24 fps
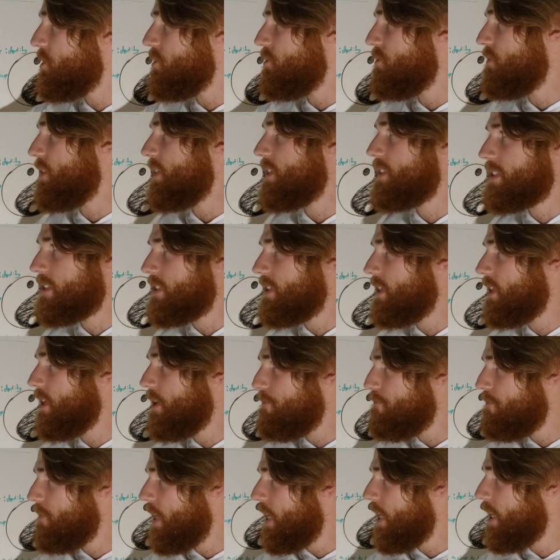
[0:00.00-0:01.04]
you. It's gonna
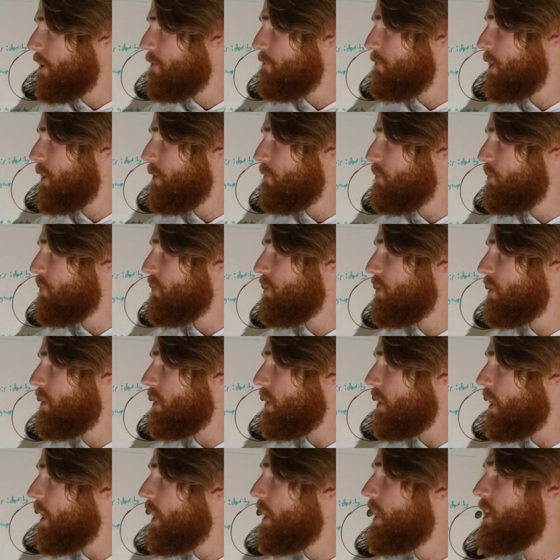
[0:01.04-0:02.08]
make people
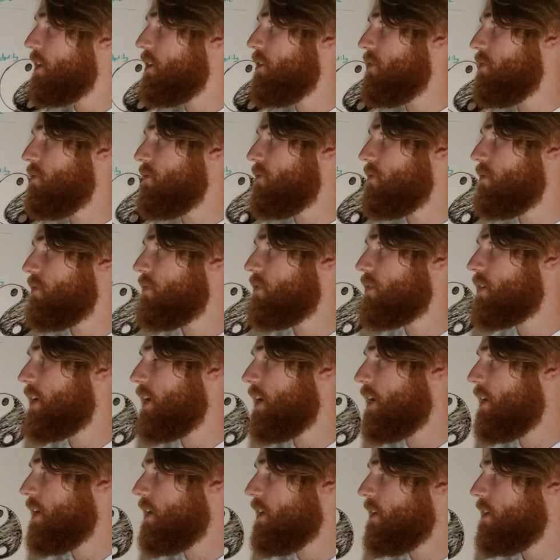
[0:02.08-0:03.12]
like you.
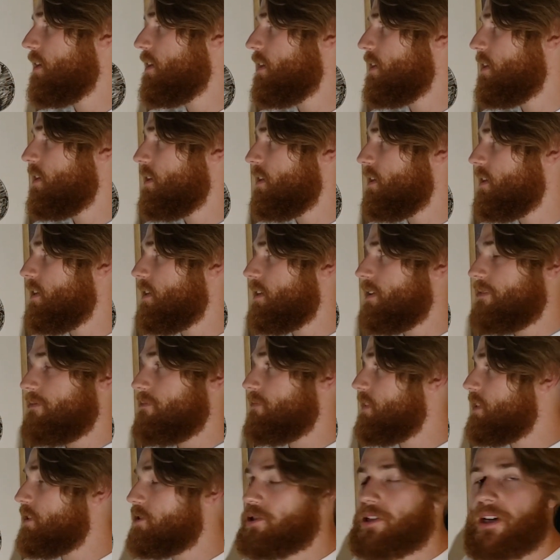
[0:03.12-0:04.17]
Okay.
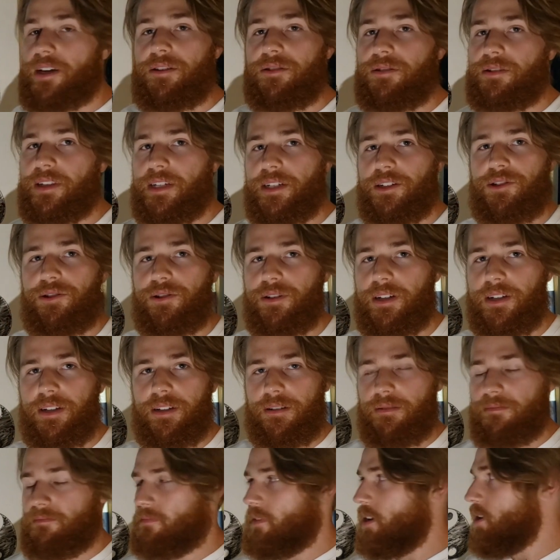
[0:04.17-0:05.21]
There's other things you
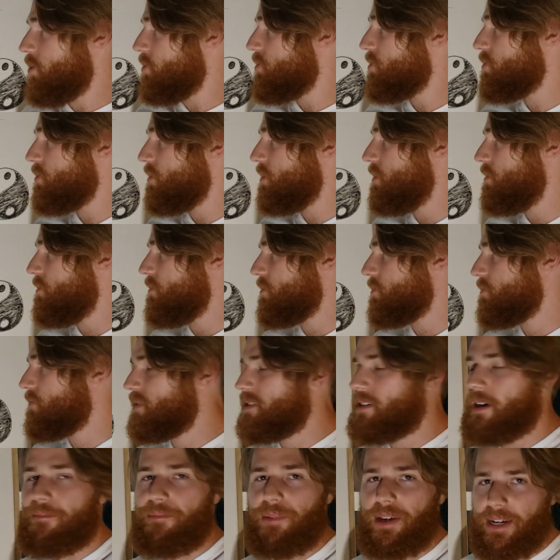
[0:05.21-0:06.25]
can also use,
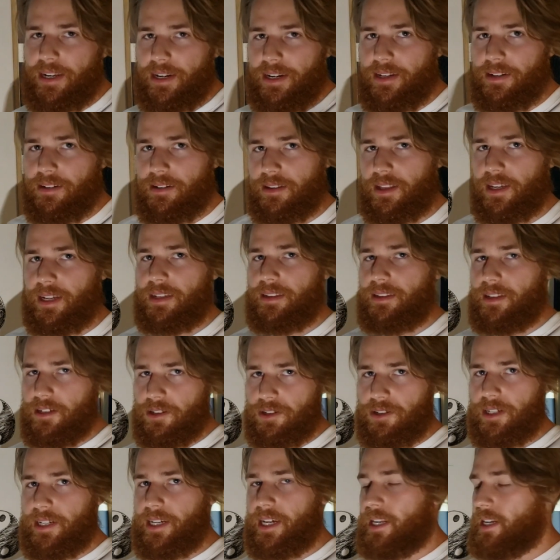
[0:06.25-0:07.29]
which I'm not gonna like
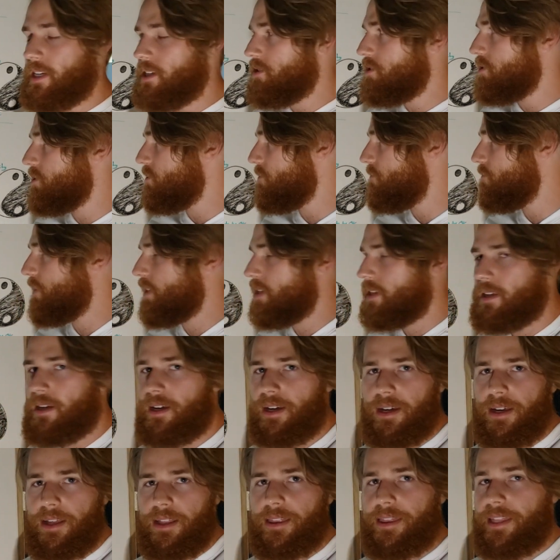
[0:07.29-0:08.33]
necessarily get into, but
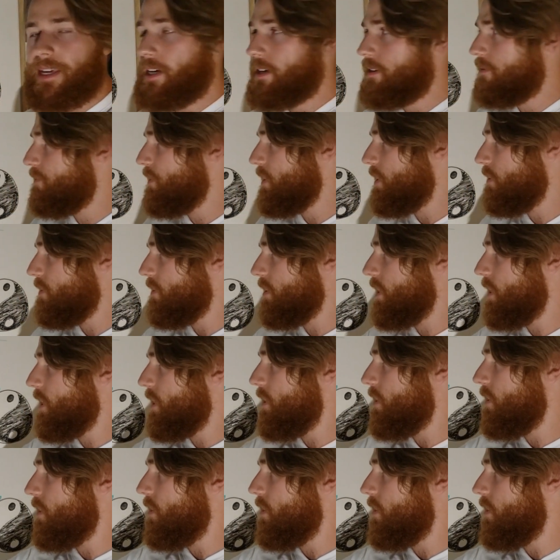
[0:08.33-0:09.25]
think about like